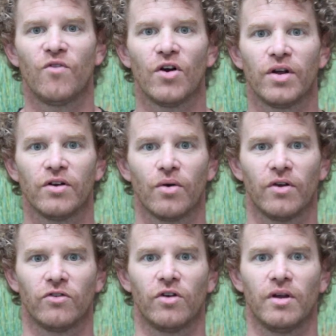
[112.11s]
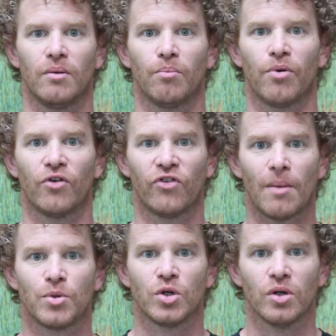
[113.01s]
I'm very interested in
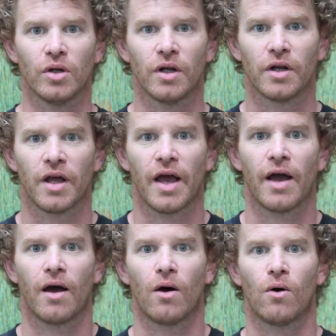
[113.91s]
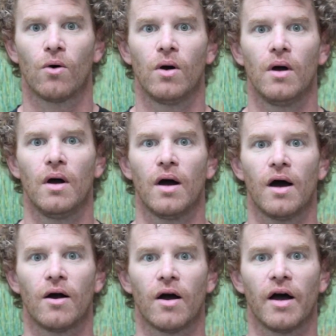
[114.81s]
perception and how
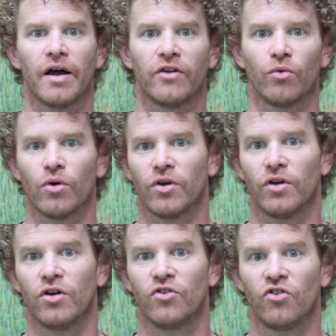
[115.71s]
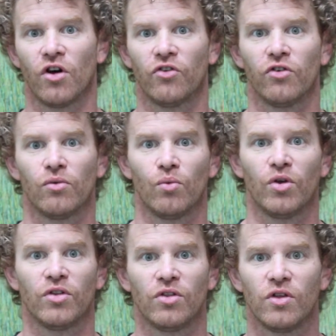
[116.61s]
our eyes work in conjunction
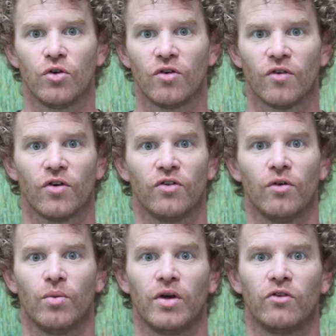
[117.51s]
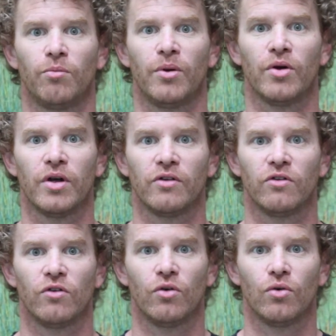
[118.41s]
with the universe that we
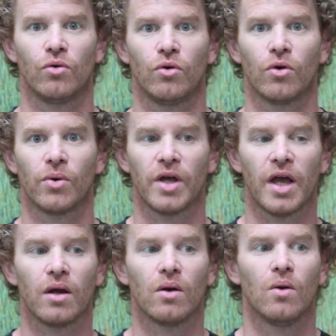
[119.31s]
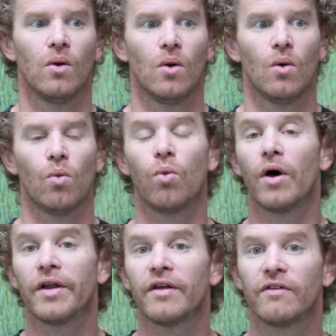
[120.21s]
experience to create
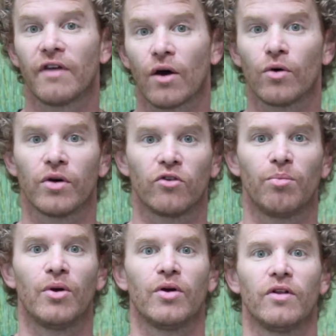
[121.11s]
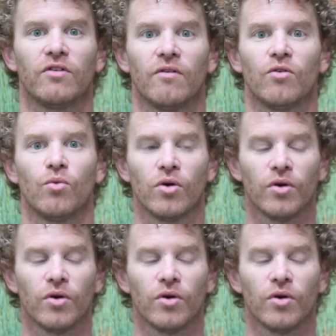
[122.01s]
what is our experience of the